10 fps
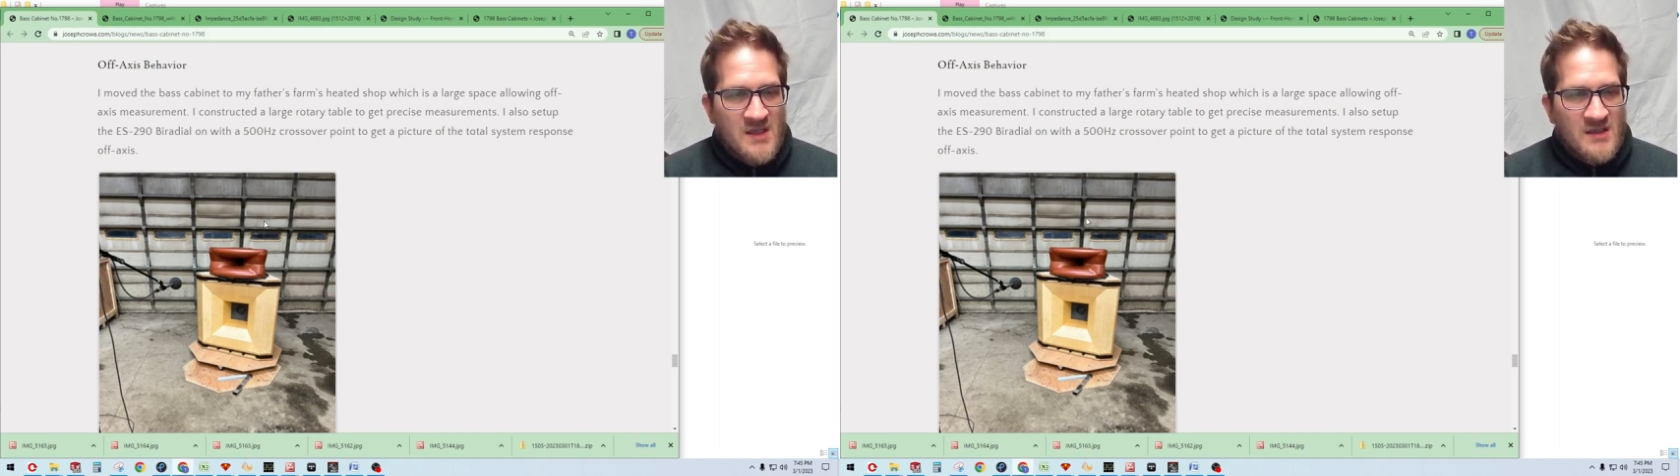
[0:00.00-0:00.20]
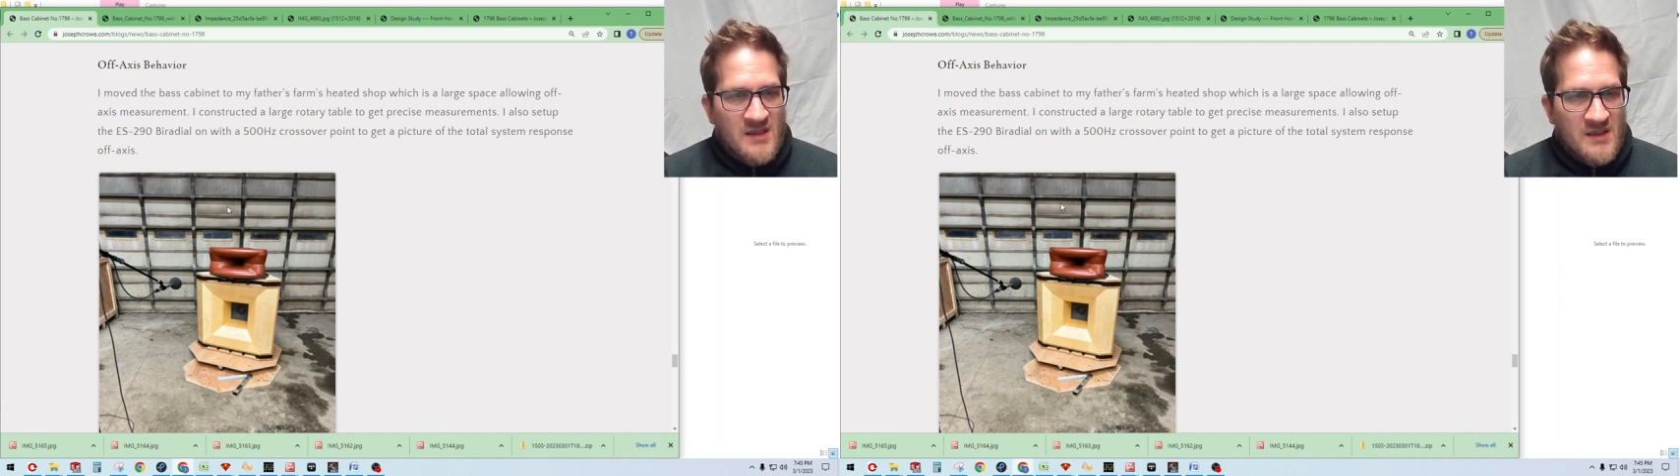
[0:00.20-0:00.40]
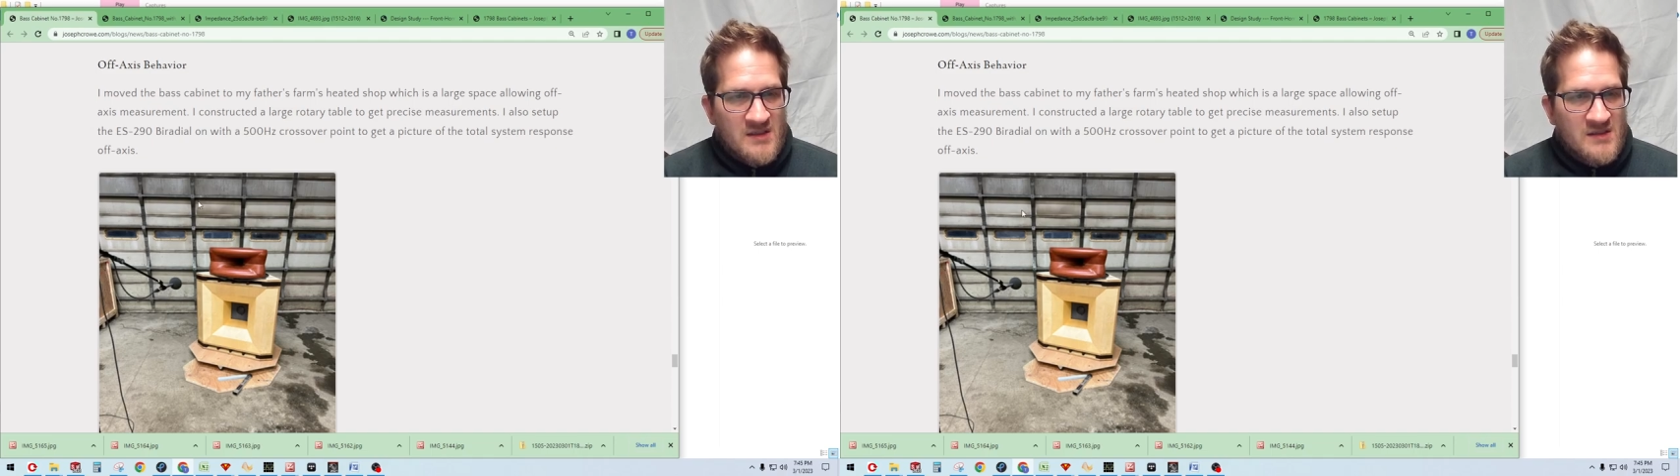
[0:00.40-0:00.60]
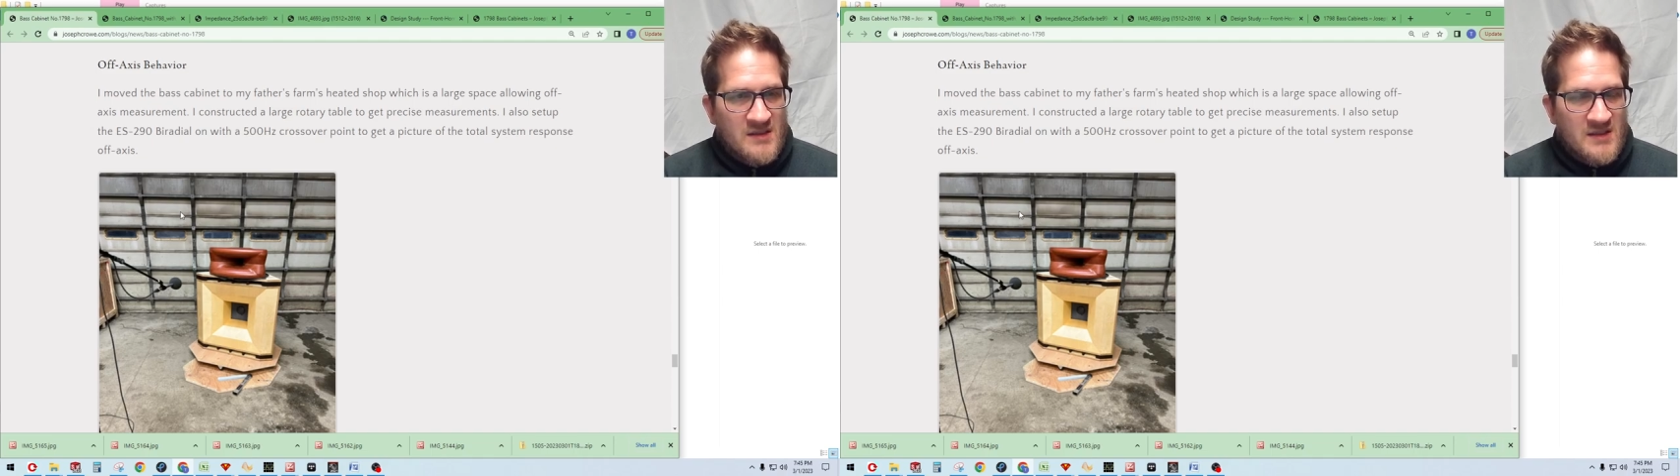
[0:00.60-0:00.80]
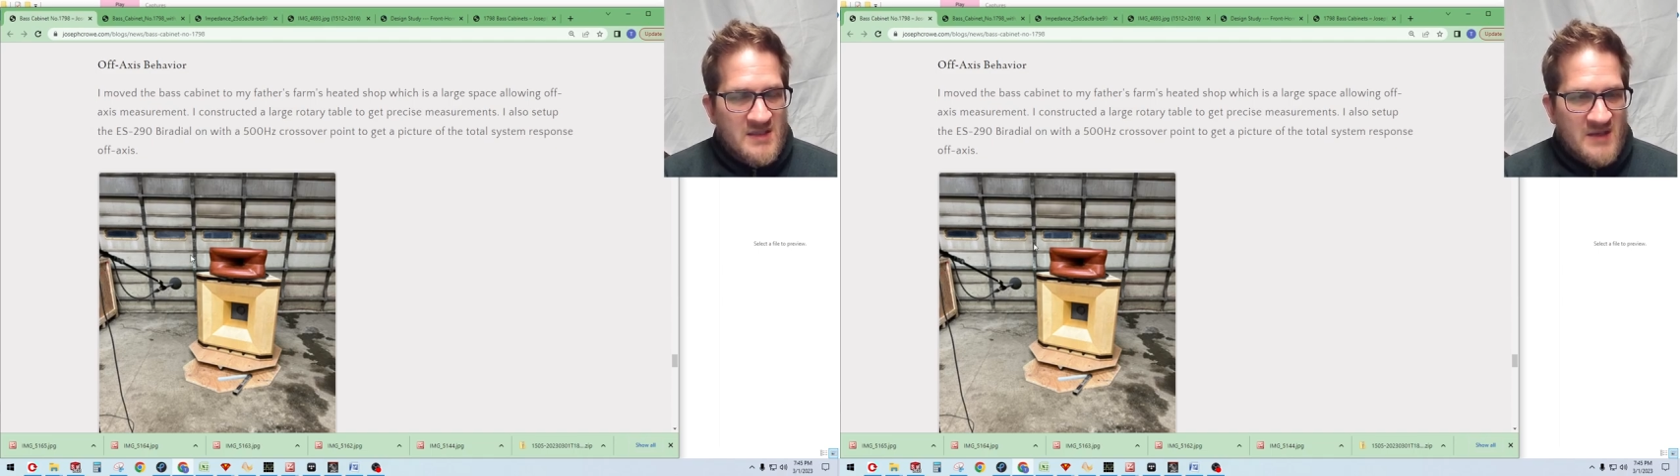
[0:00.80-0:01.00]
and
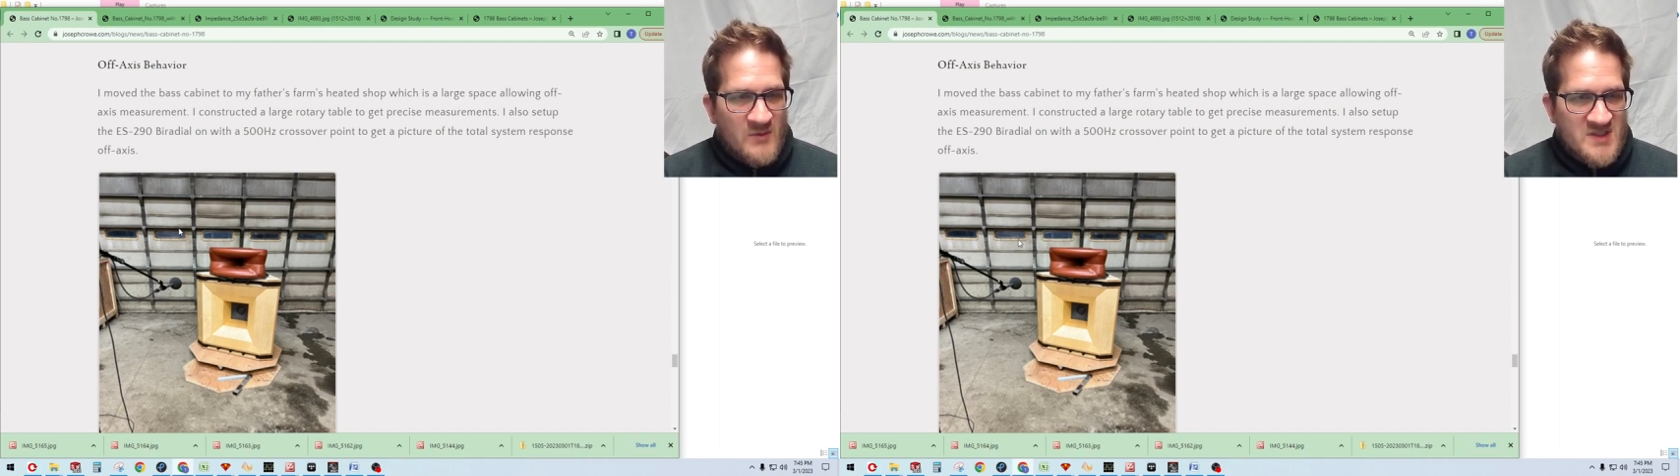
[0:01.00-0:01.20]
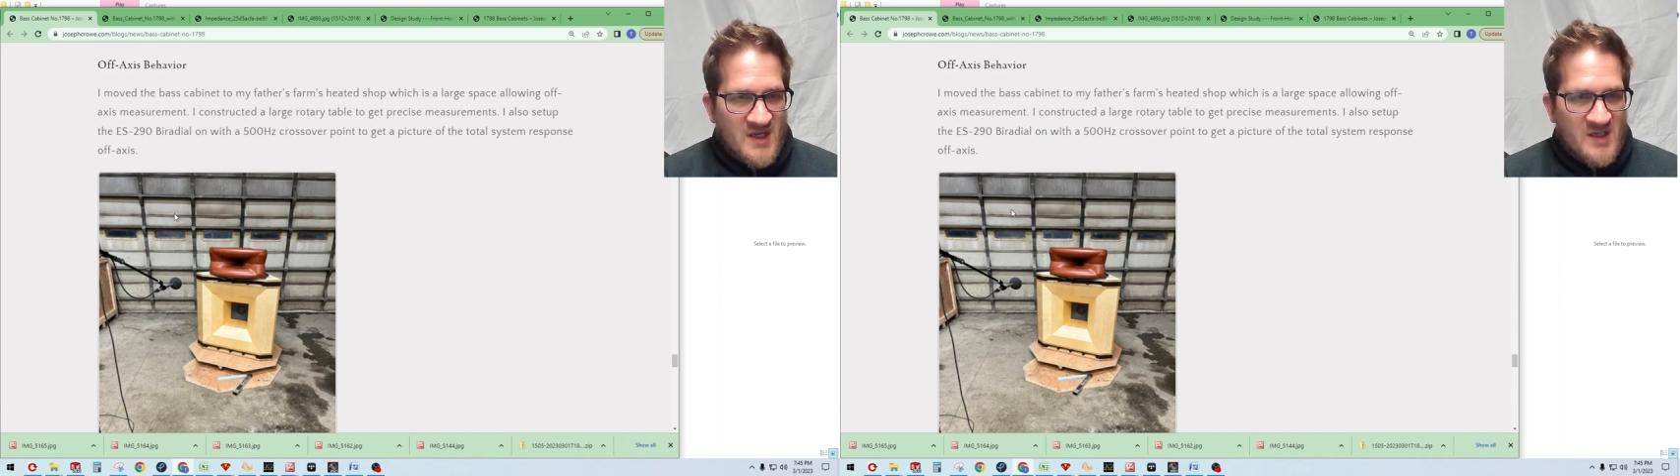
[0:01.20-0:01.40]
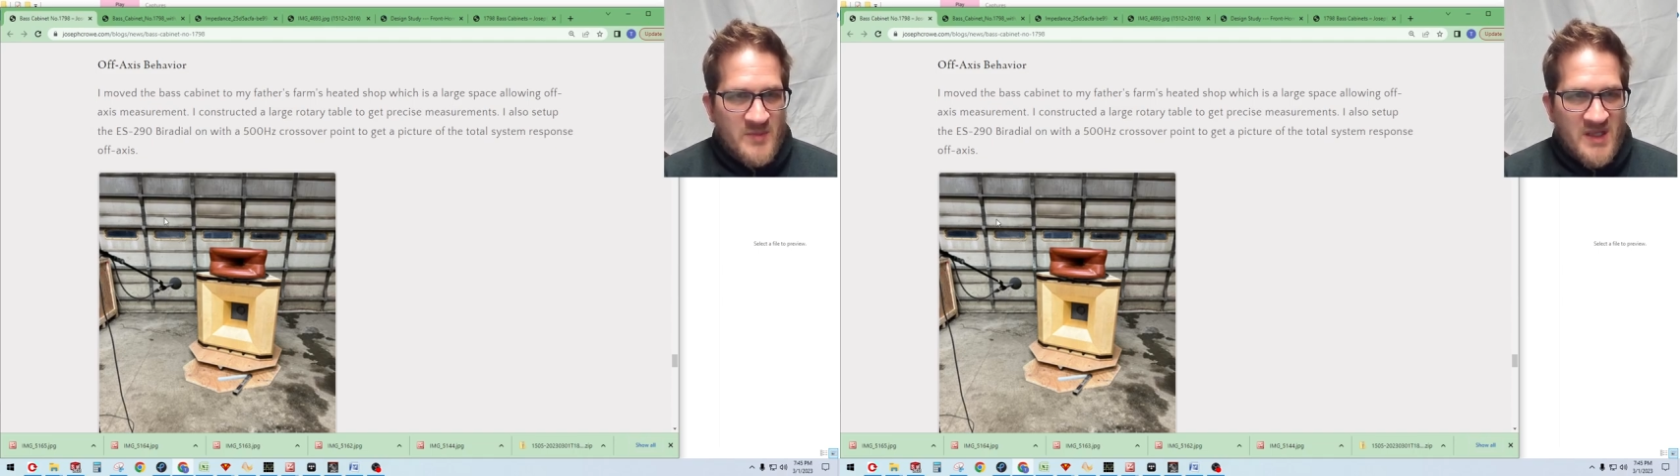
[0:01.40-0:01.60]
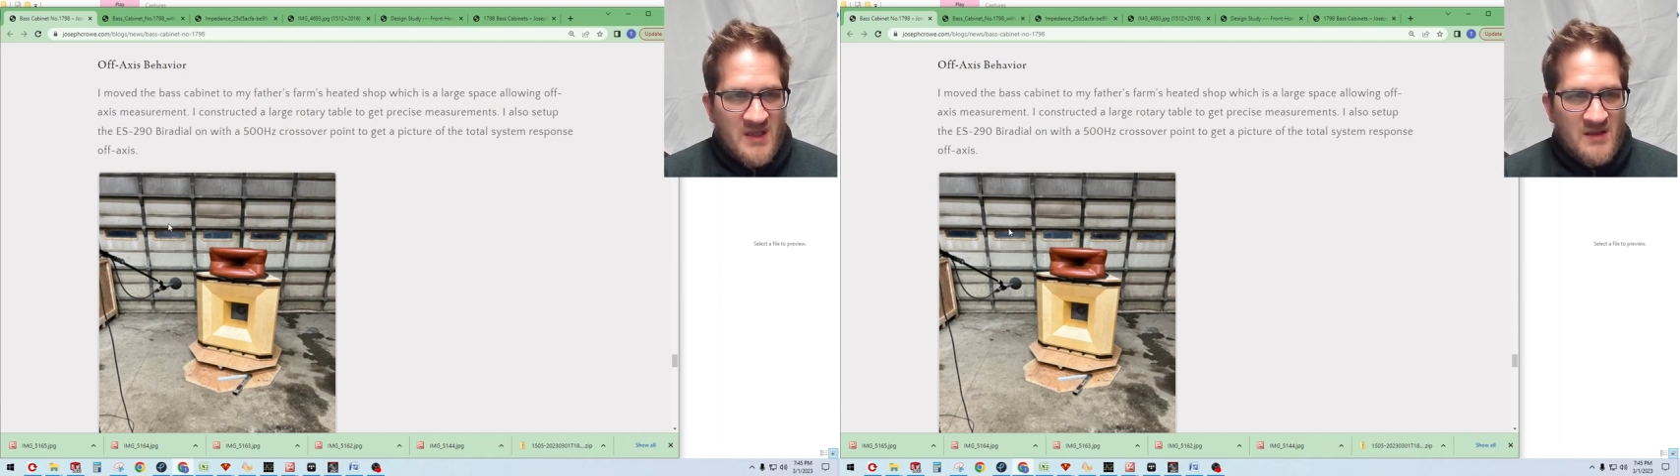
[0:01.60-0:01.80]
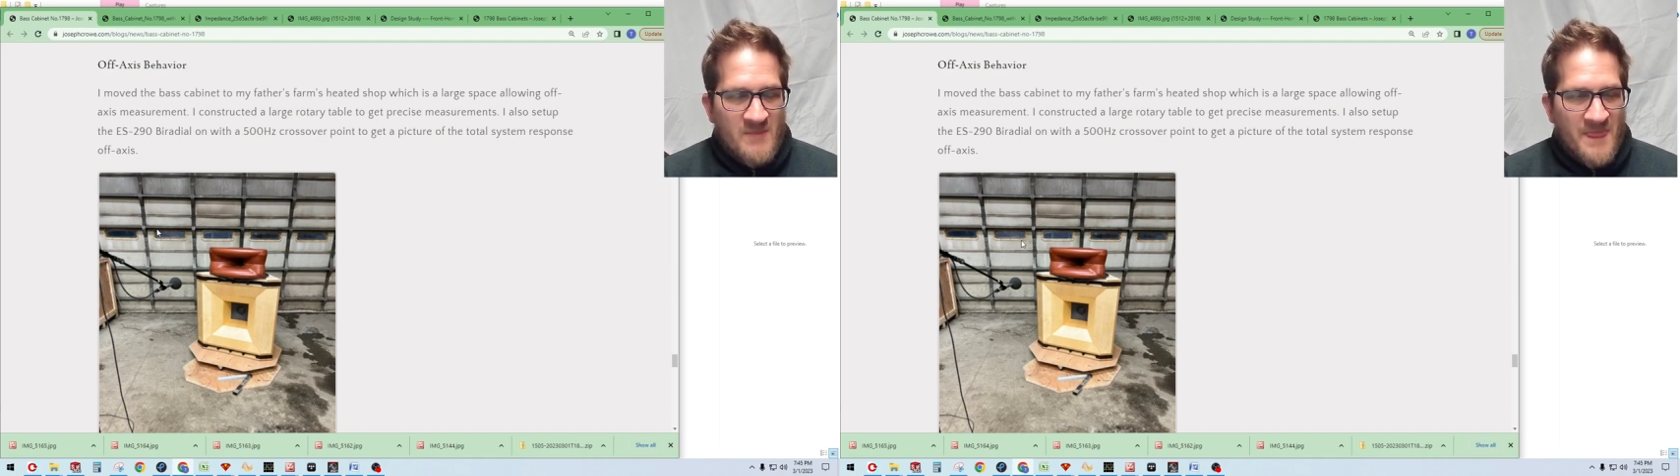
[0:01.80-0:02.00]
that wasn't going to
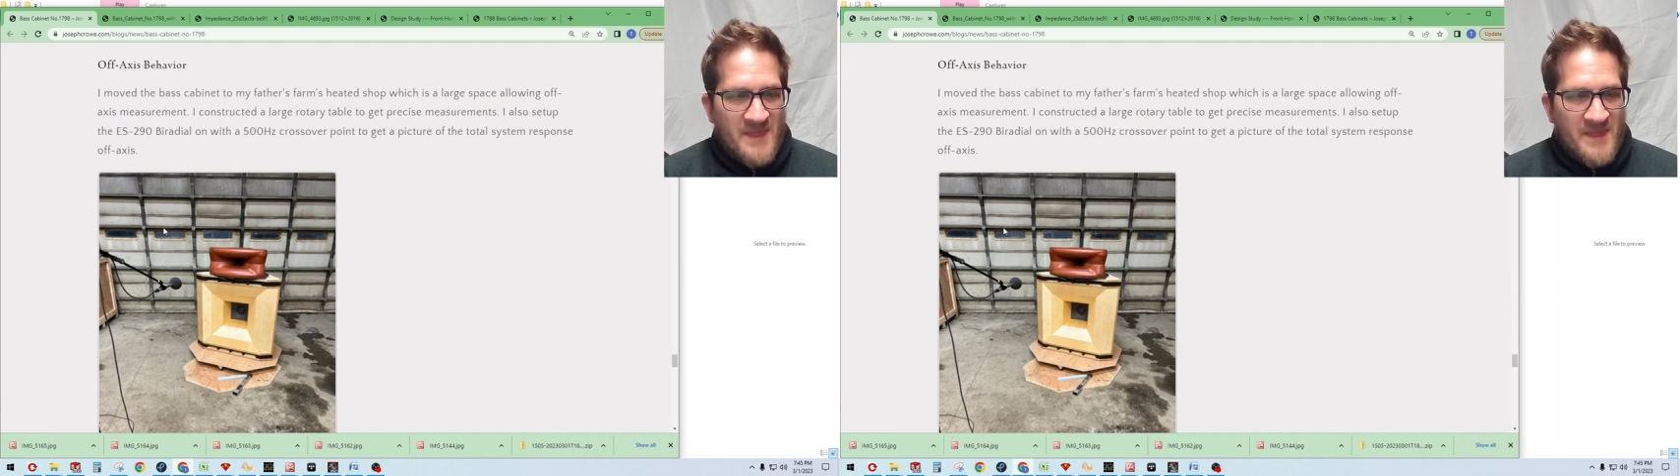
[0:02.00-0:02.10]
be